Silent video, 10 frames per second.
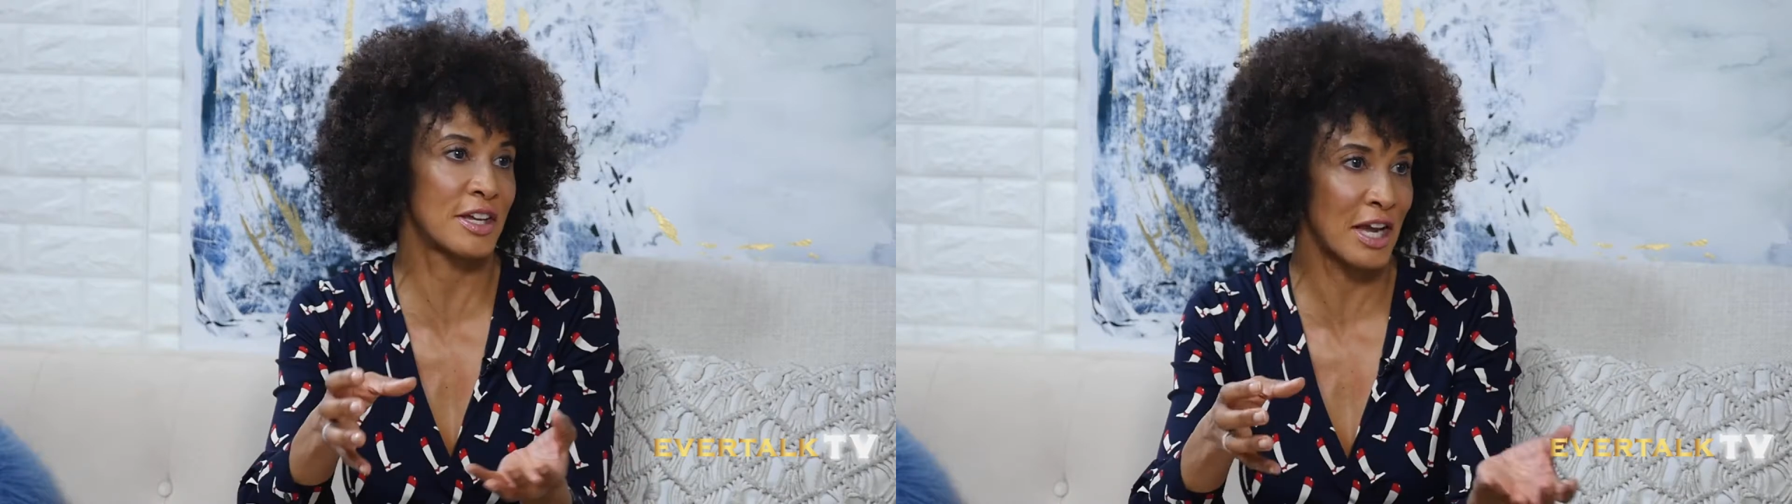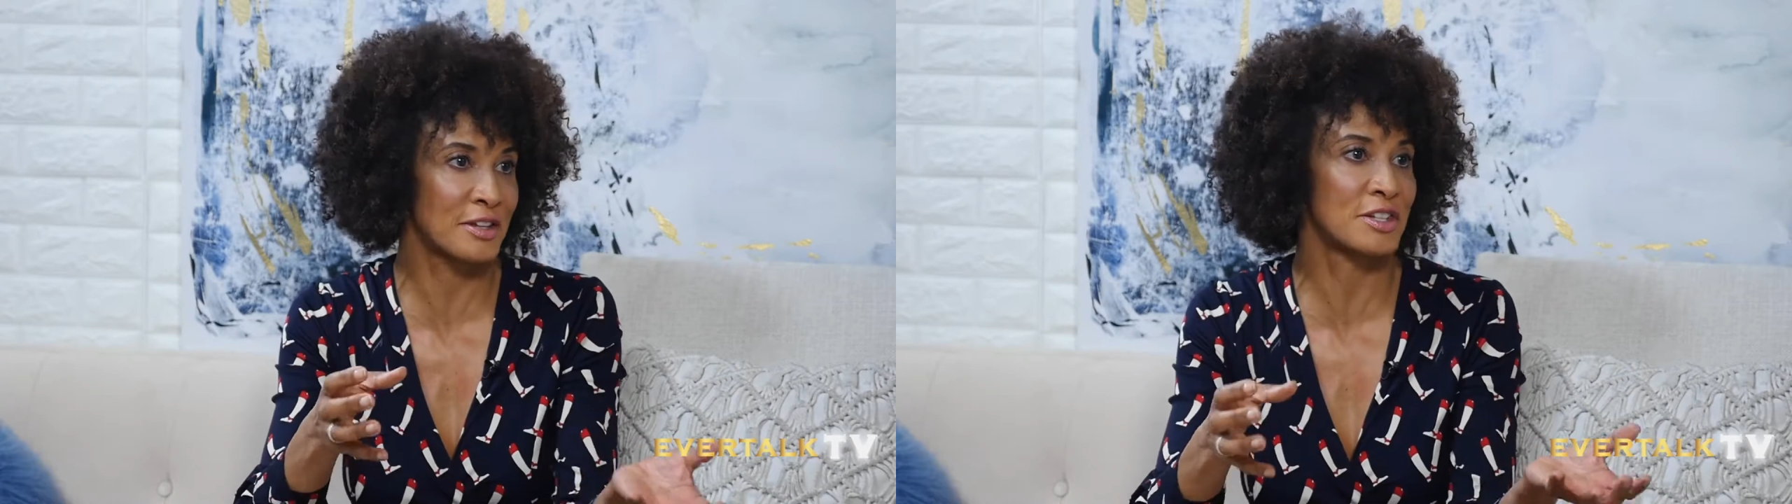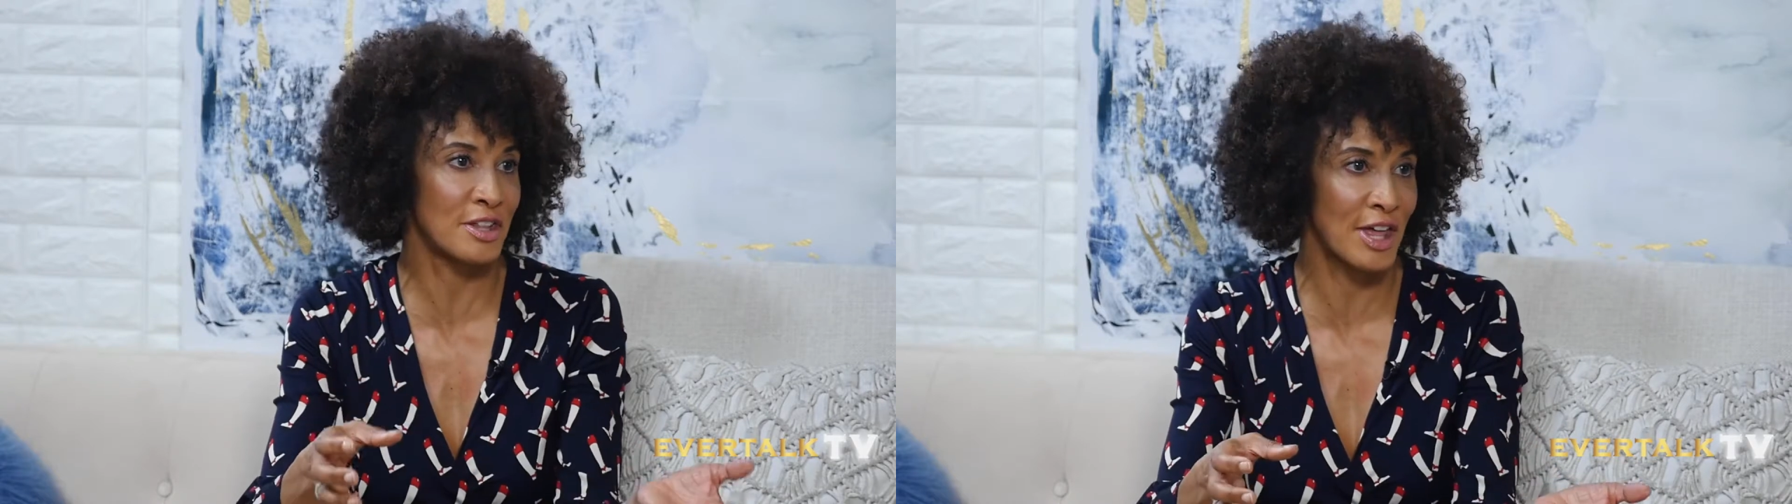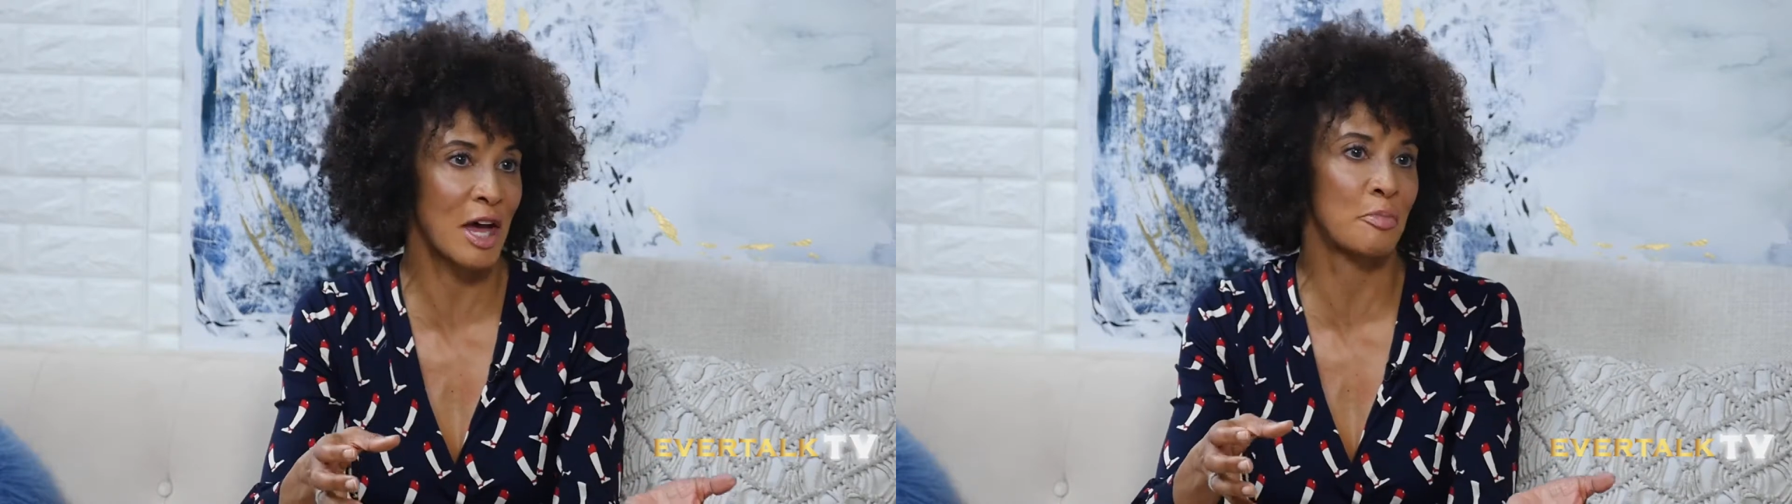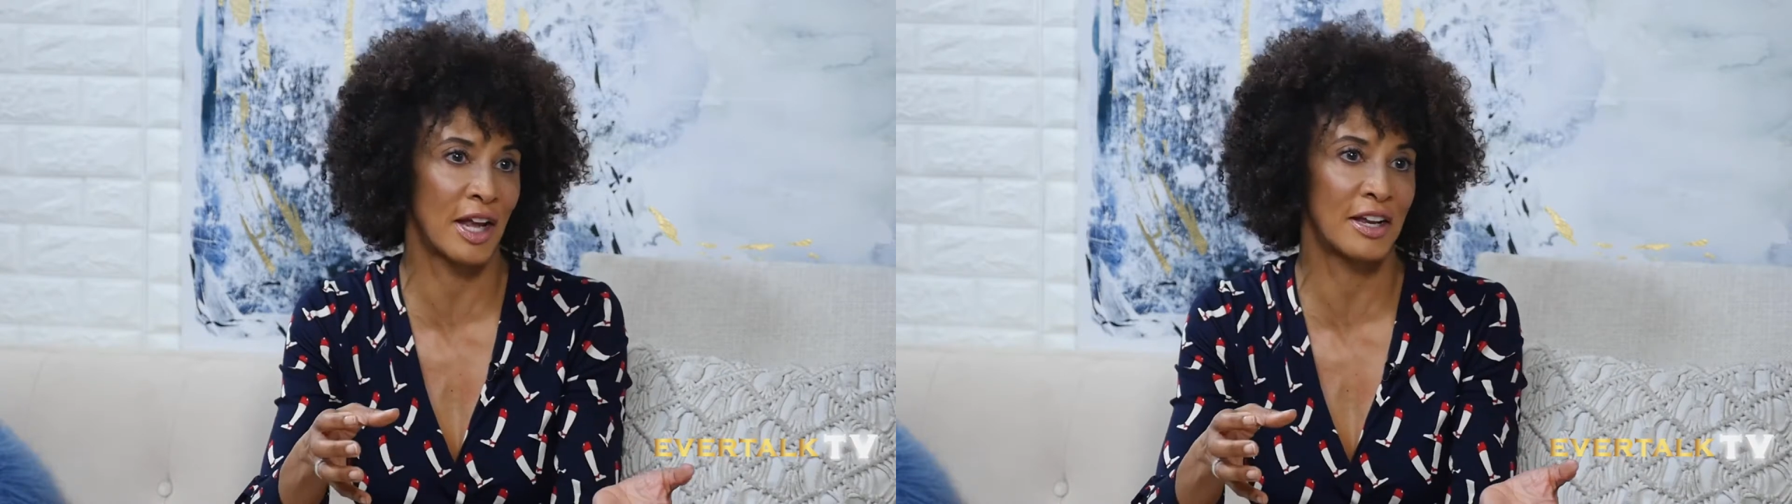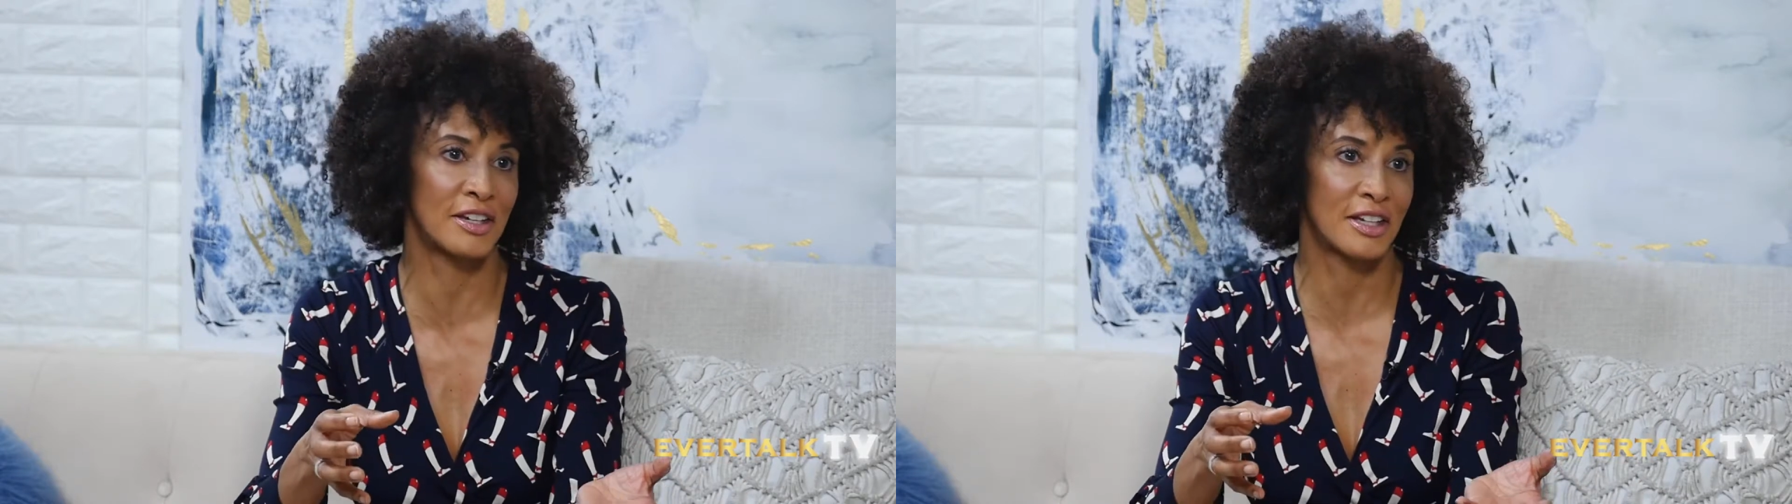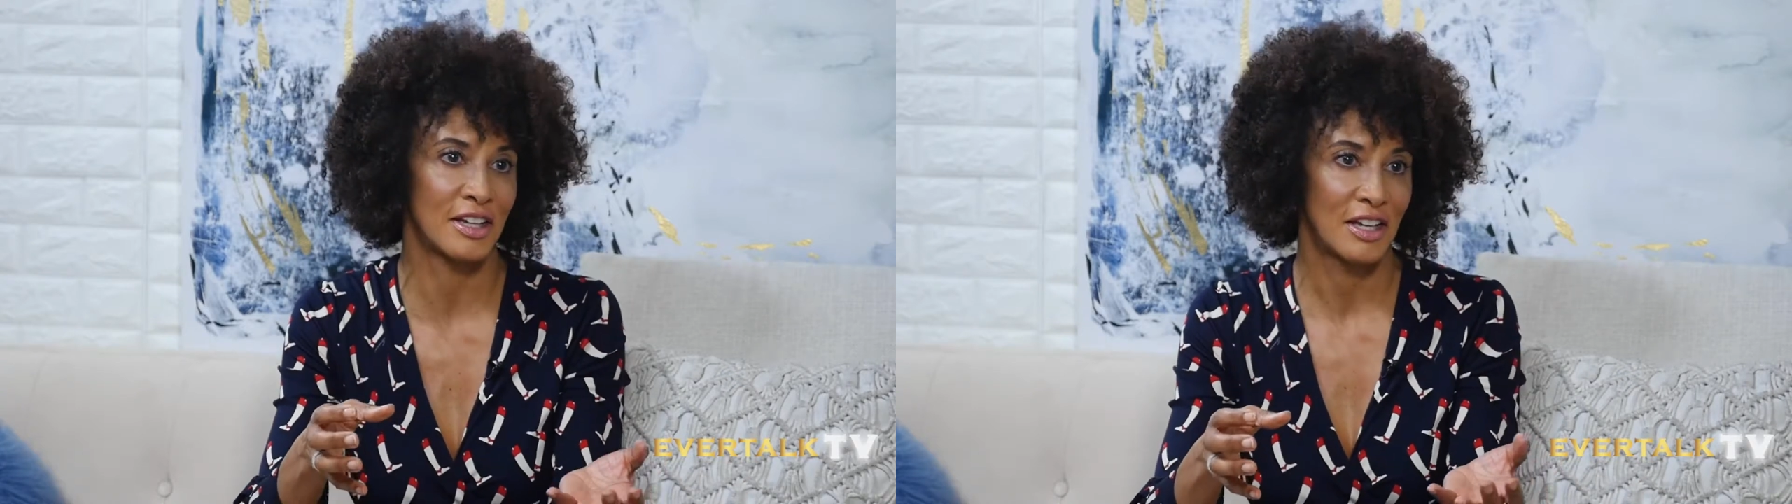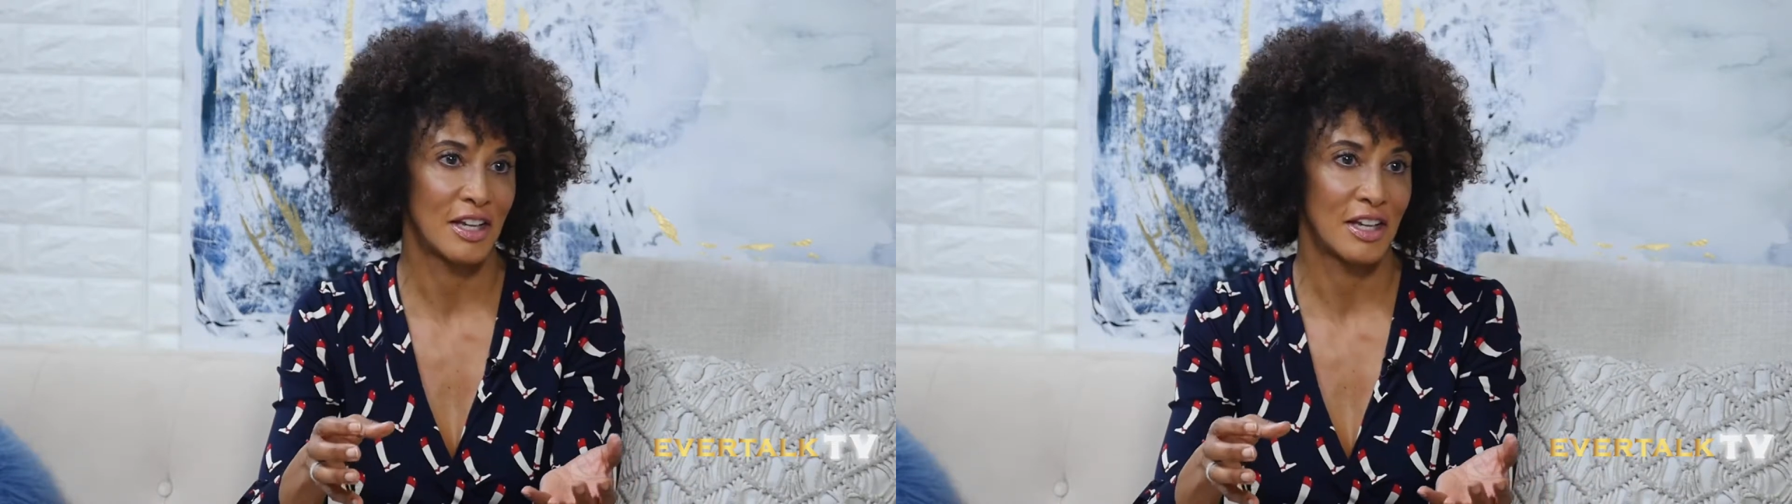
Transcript: connected to that brand.